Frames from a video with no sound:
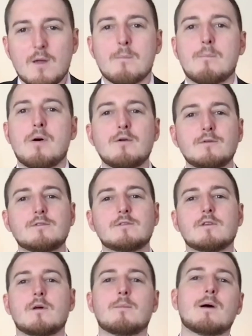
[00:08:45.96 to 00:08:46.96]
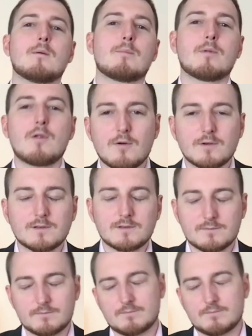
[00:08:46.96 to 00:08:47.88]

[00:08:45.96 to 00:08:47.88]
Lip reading: Posts about blogs